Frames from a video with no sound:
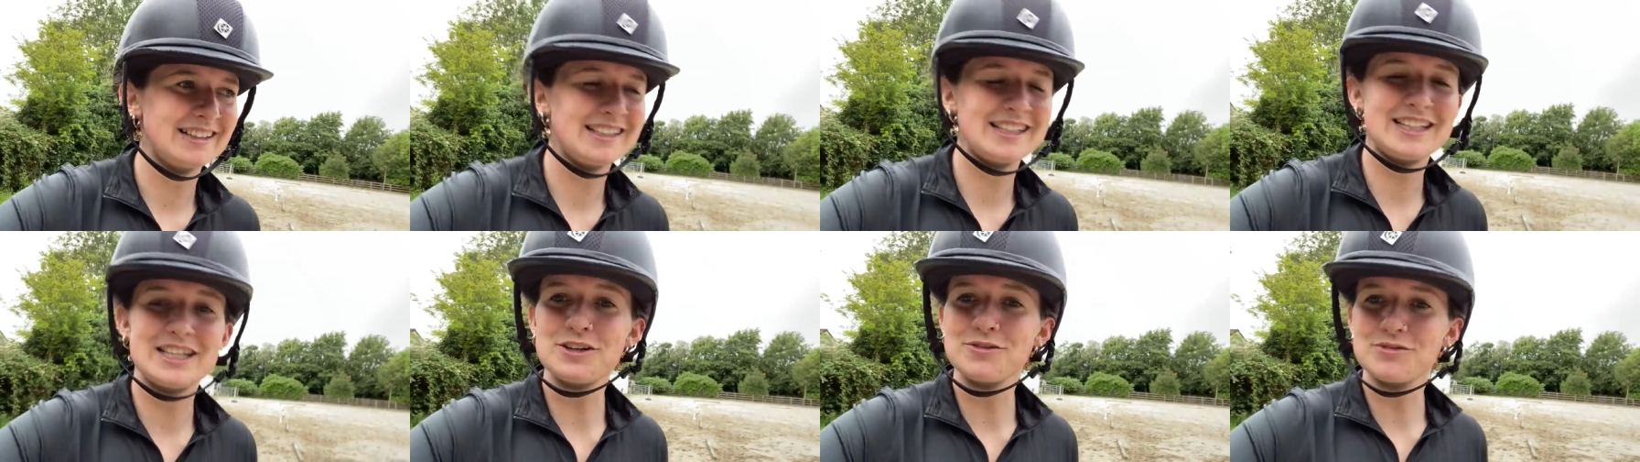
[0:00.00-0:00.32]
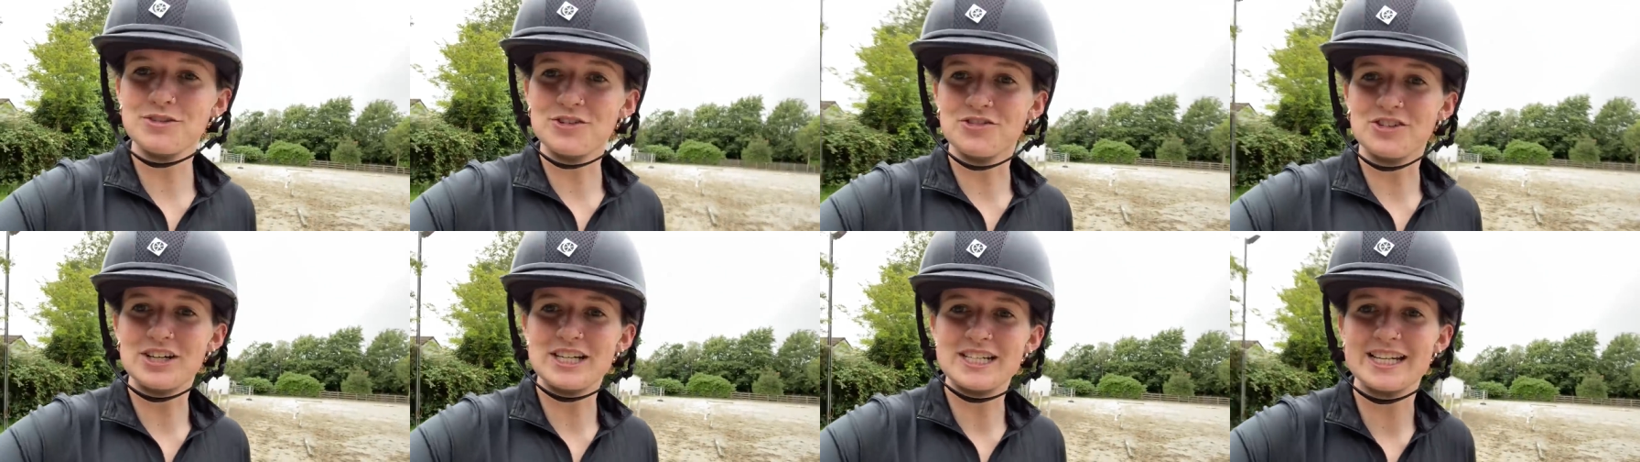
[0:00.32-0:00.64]
give
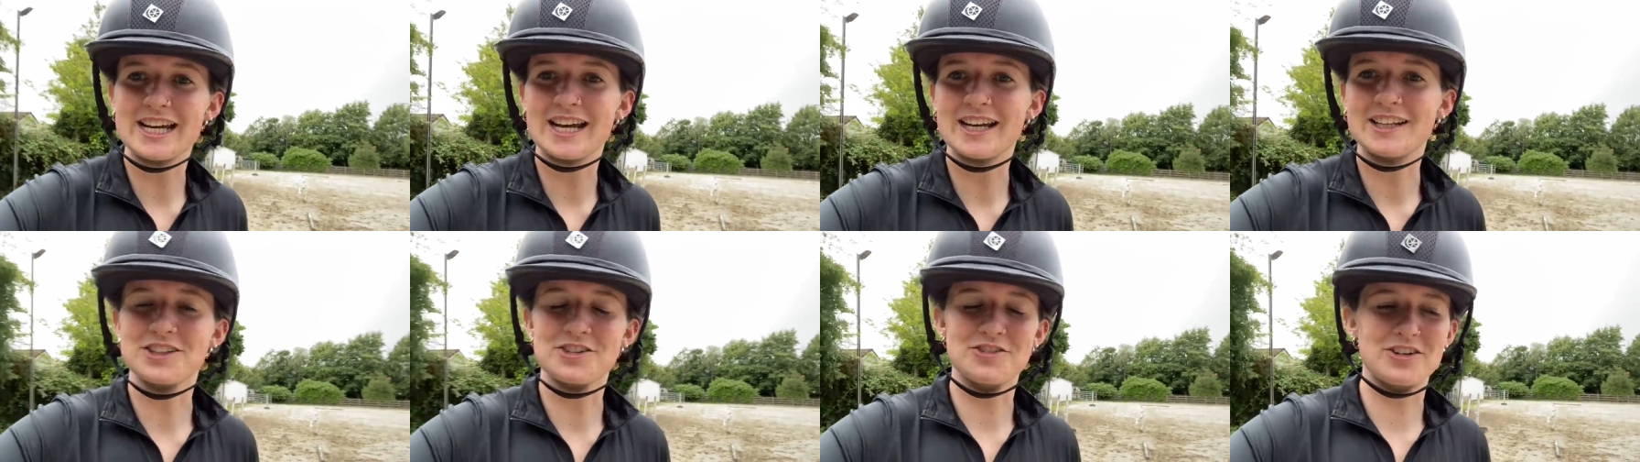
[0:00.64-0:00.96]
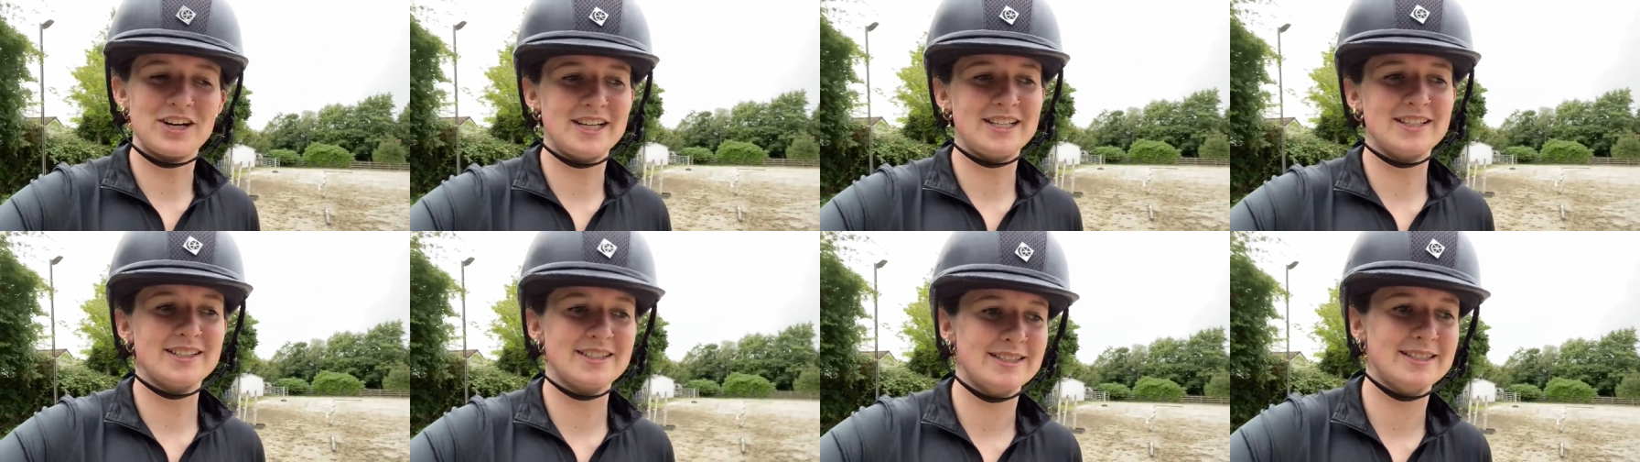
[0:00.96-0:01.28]
and retake the
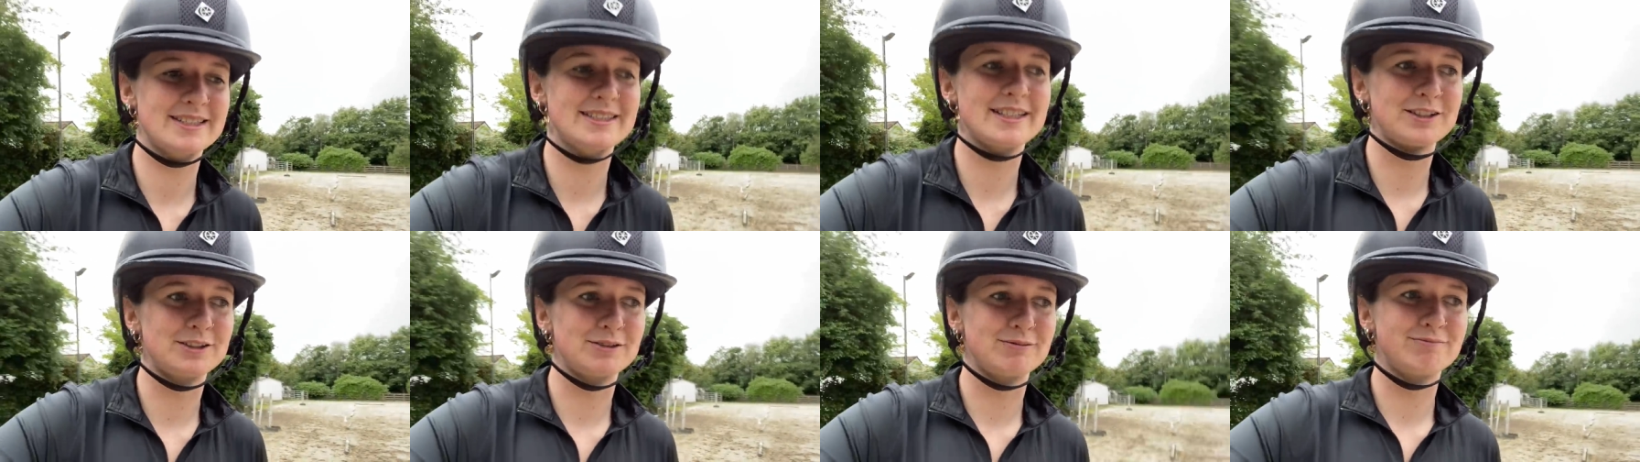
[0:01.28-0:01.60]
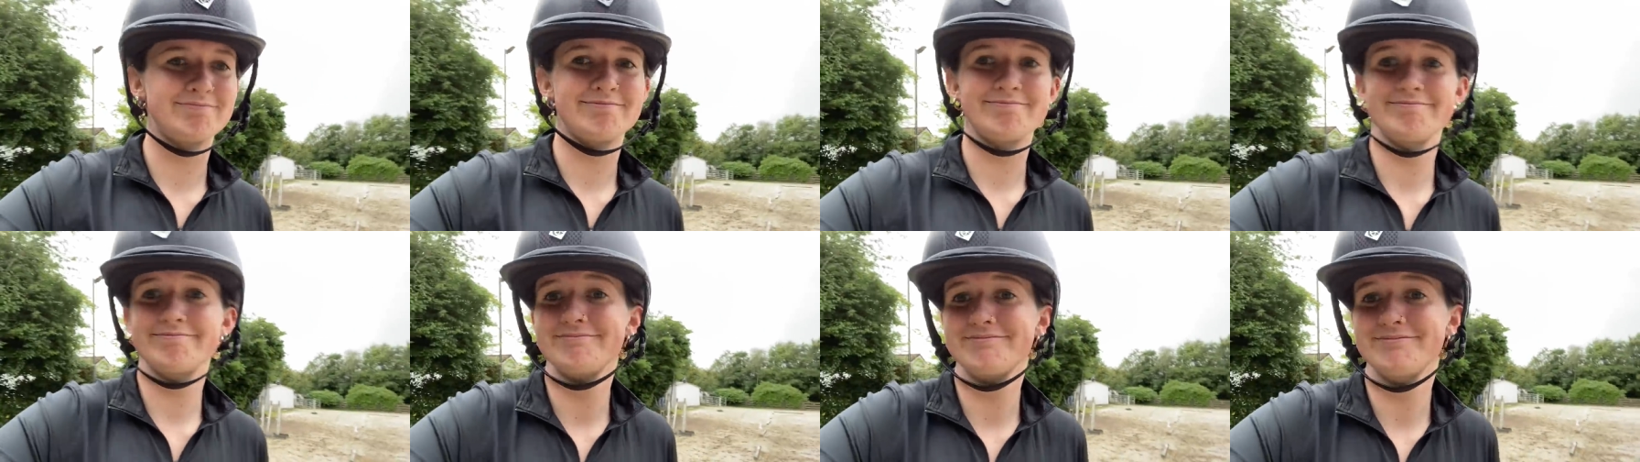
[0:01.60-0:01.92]
reins, so
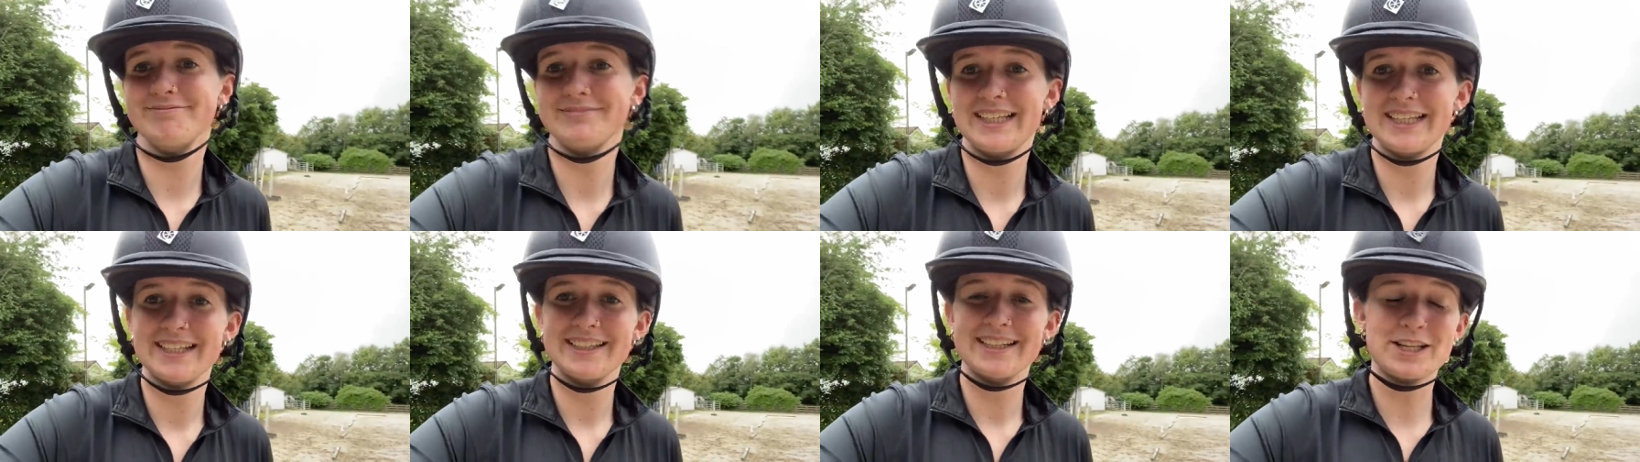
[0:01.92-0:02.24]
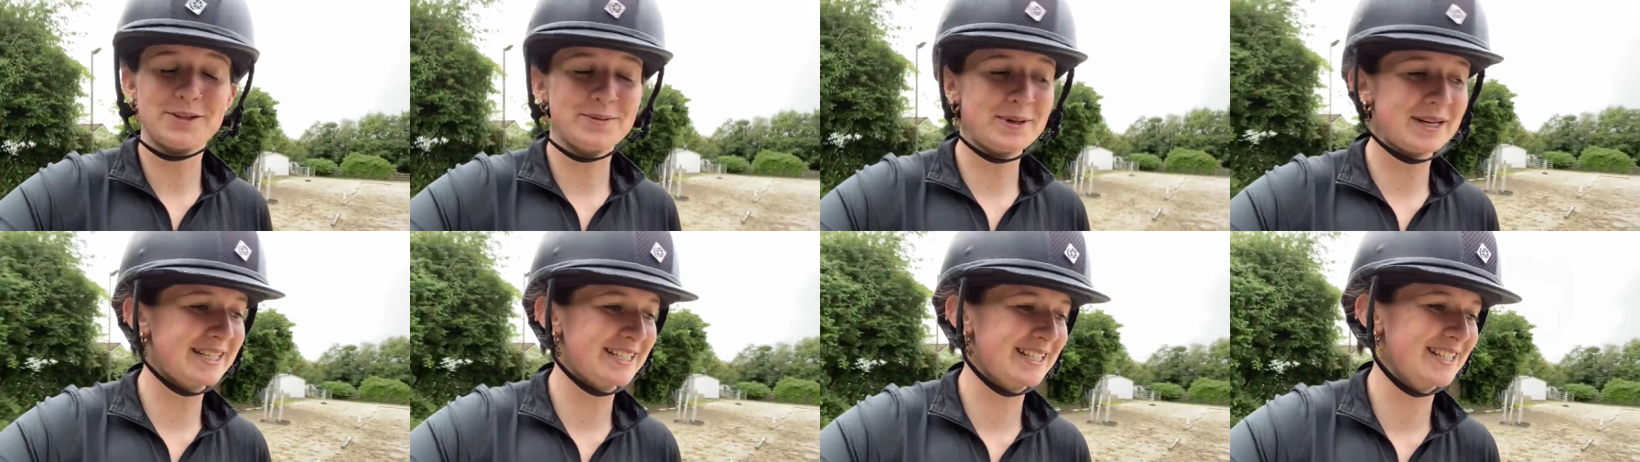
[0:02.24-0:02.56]

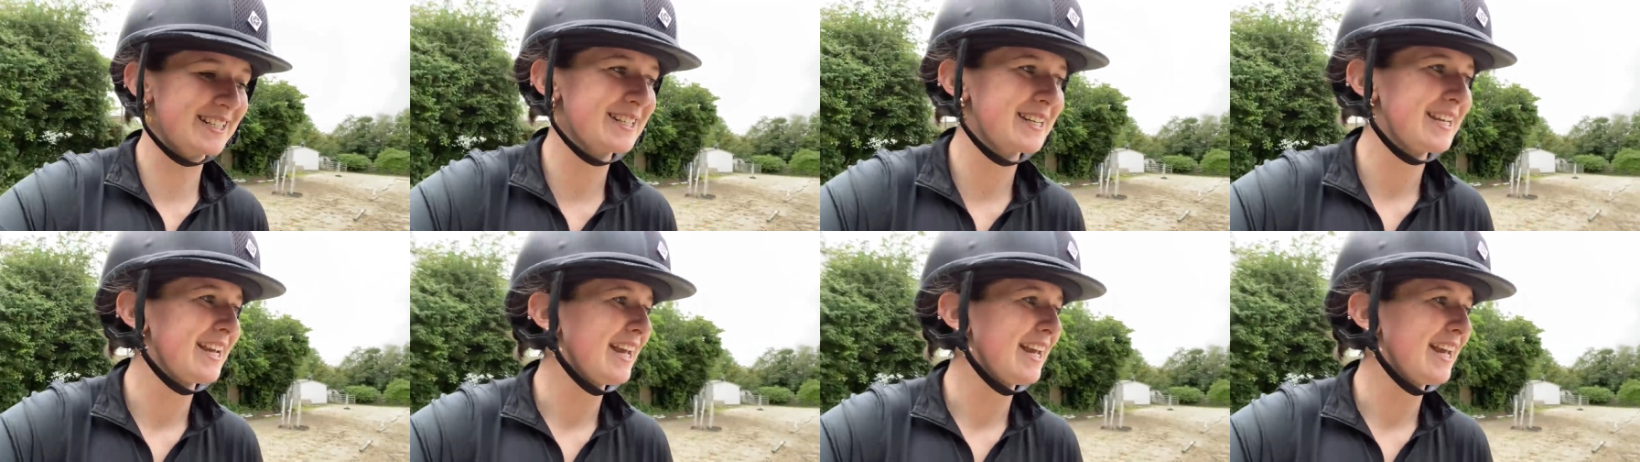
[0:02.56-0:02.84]
that's what I did.